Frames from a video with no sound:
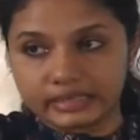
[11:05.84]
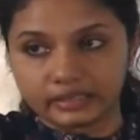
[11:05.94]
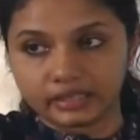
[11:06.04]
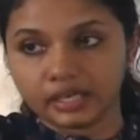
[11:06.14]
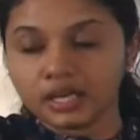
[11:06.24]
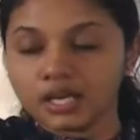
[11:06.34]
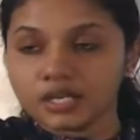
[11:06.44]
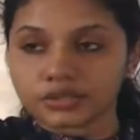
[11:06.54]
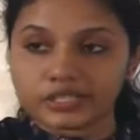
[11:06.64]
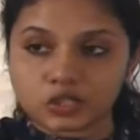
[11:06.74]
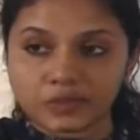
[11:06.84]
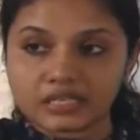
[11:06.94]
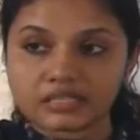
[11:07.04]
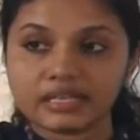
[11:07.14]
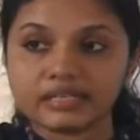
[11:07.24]
is done. So this
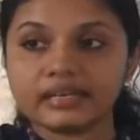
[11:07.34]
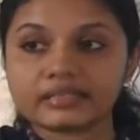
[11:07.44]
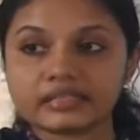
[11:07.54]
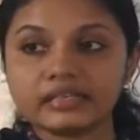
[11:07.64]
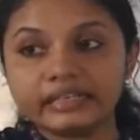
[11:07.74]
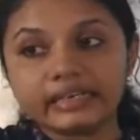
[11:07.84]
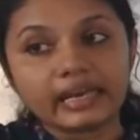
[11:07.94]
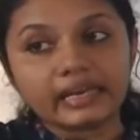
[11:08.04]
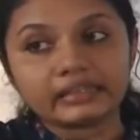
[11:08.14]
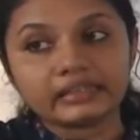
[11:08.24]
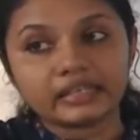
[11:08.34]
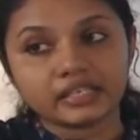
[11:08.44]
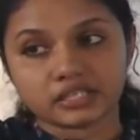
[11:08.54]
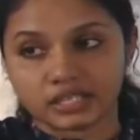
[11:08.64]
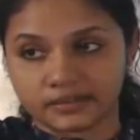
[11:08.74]
means that there is a delay in
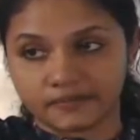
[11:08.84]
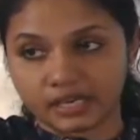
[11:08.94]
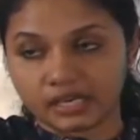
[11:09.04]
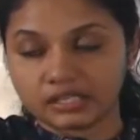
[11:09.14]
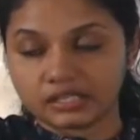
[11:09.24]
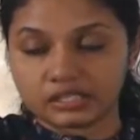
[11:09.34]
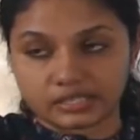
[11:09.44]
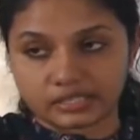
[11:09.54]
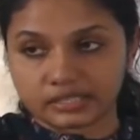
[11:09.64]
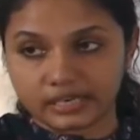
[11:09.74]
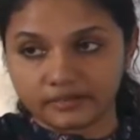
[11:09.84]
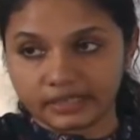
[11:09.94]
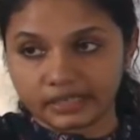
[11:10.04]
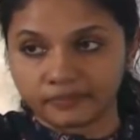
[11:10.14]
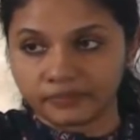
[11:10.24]
the justice
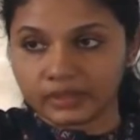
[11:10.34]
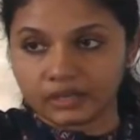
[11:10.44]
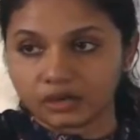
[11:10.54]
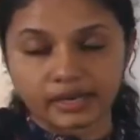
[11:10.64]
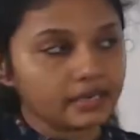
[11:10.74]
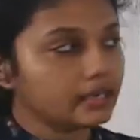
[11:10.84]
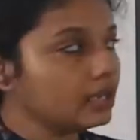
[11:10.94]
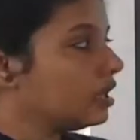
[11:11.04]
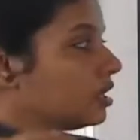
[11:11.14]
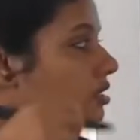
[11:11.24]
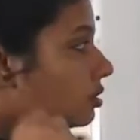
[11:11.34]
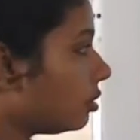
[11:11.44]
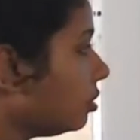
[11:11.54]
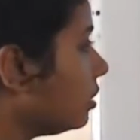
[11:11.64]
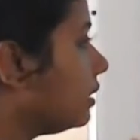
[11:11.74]
delivery, right?
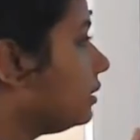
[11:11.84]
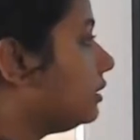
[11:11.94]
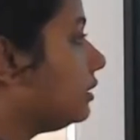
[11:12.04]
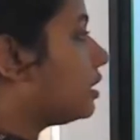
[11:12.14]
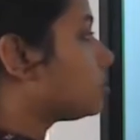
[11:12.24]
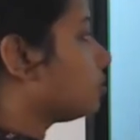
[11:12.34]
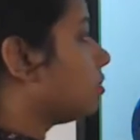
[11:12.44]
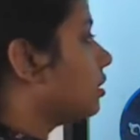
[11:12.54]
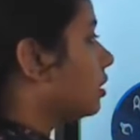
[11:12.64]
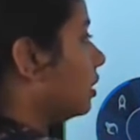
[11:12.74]
So they should.